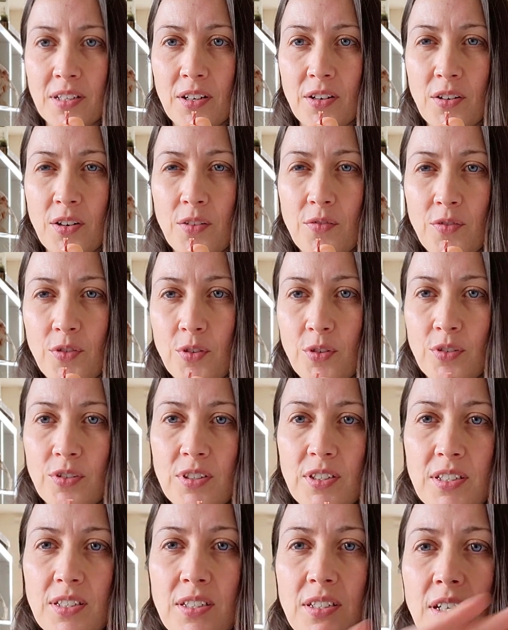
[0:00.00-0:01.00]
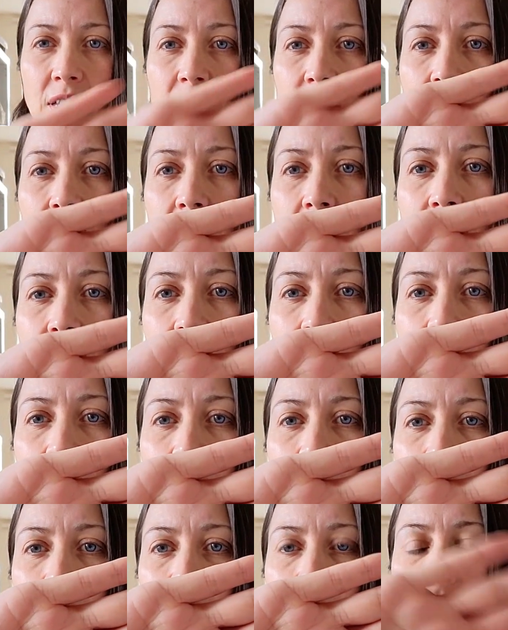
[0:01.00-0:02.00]
I don't know if you can see,
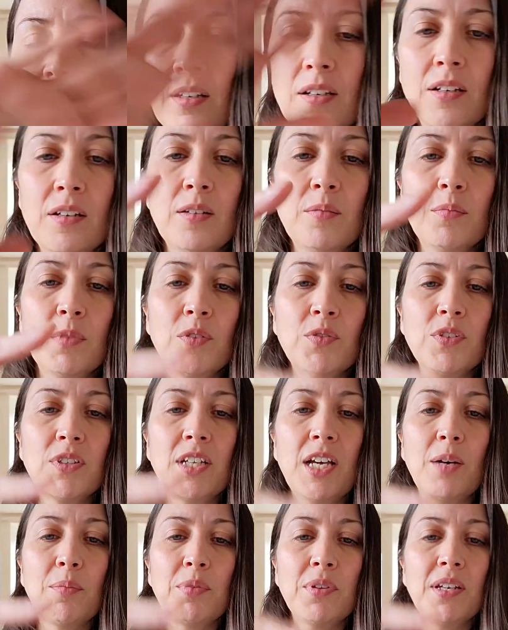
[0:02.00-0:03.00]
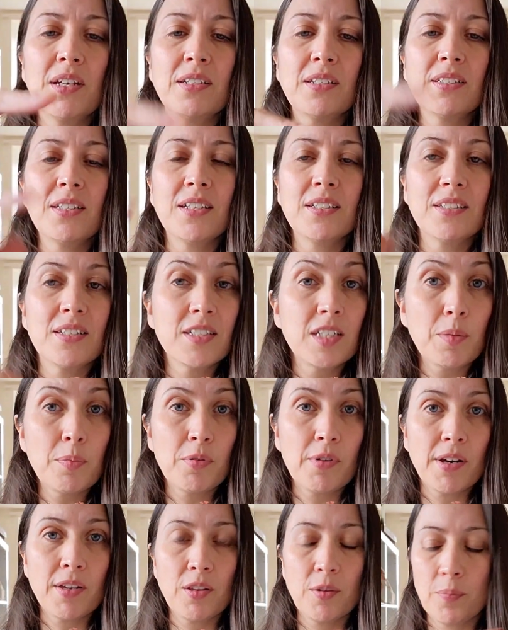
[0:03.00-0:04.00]
but if you tap the end, it tends to
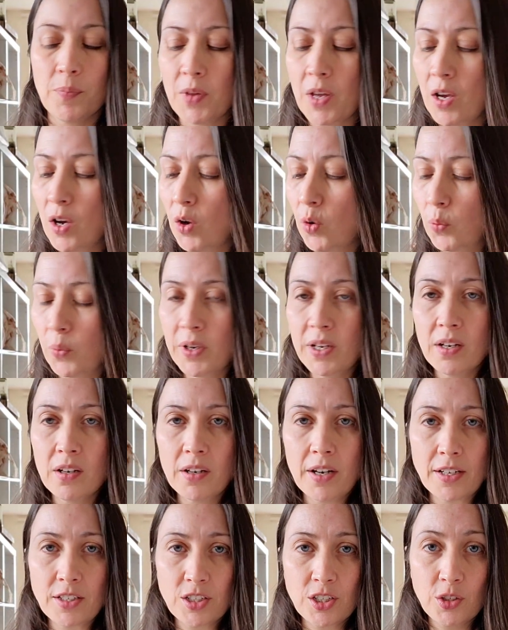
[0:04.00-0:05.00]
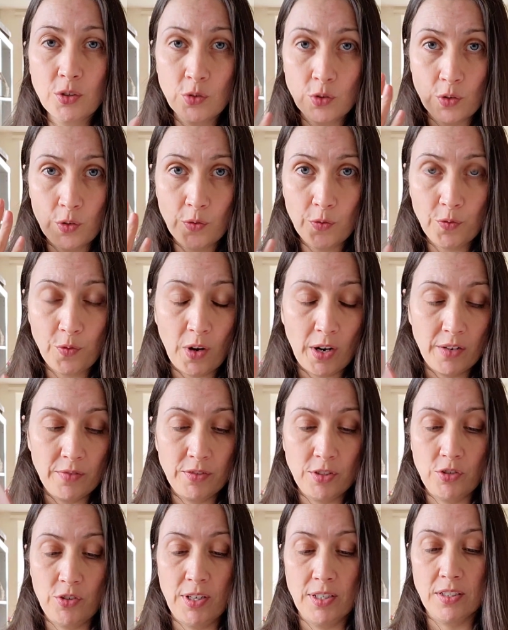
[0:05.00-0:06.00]
separate them. We are going to use 5
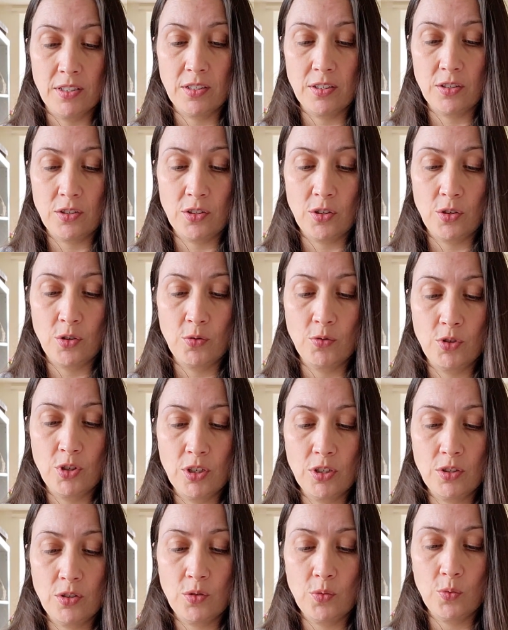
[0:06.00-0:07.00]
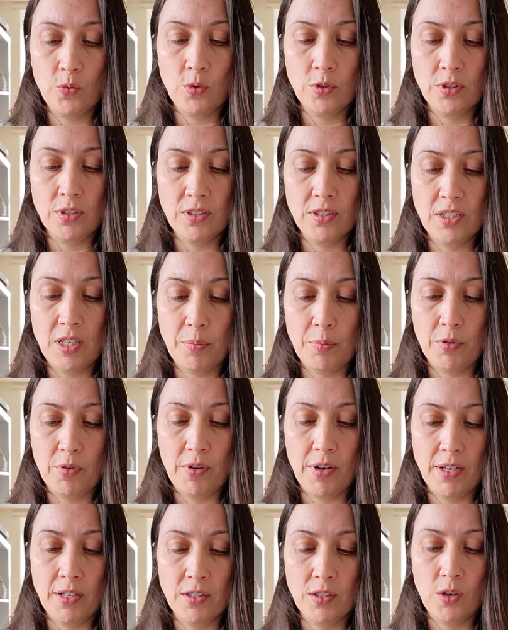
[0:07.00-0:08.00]
strands. So you just want to
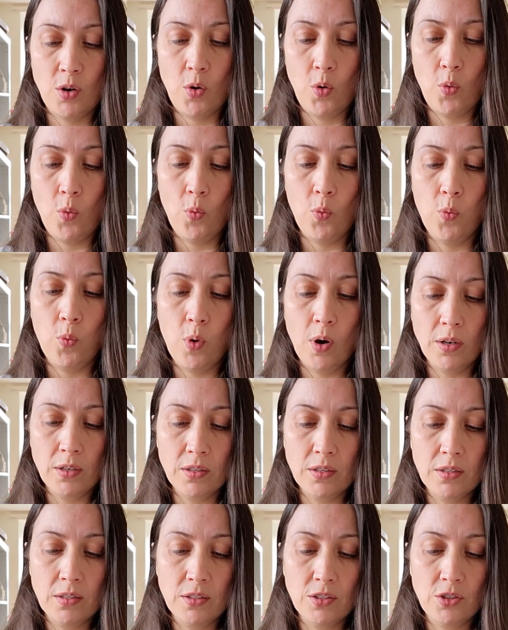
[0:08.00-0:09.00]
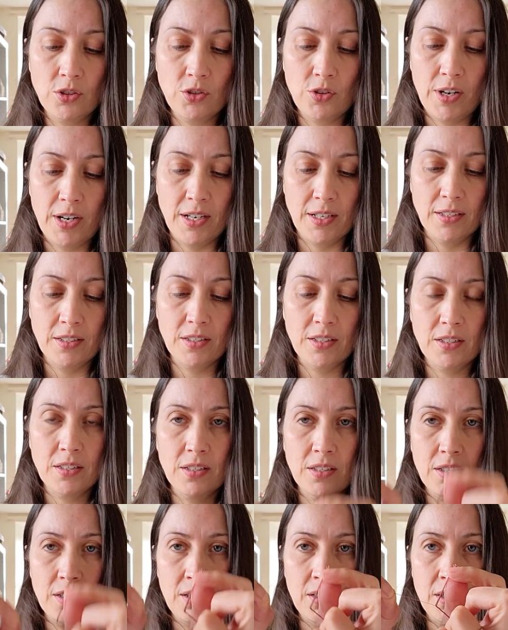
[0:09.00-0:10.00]
separate 1 strand
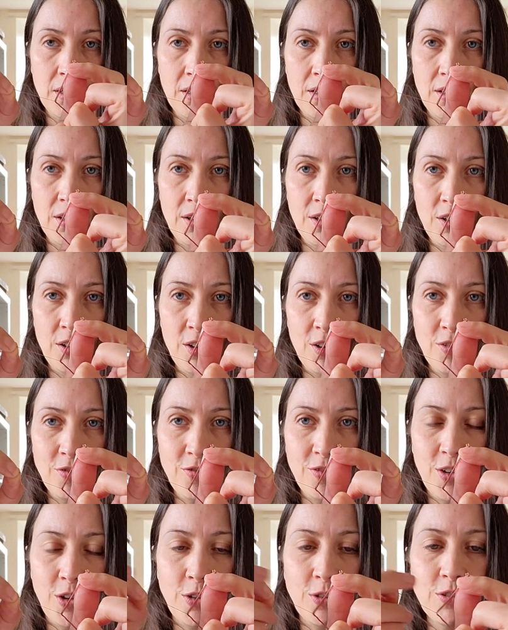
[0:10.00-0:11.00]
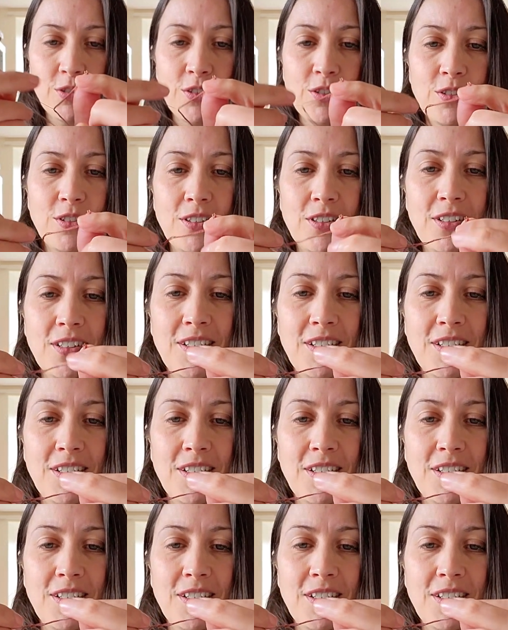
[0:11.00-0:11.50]
of floss